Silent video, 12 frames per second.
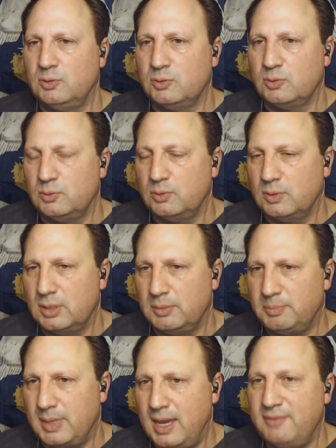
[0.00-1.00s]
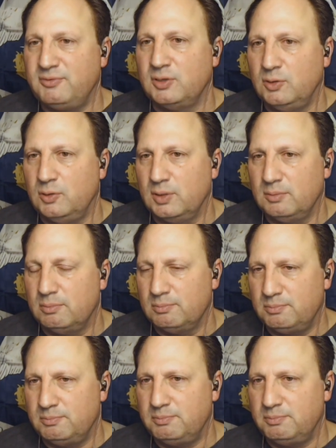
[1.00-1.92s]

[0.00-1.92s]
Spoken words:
You grew up after you had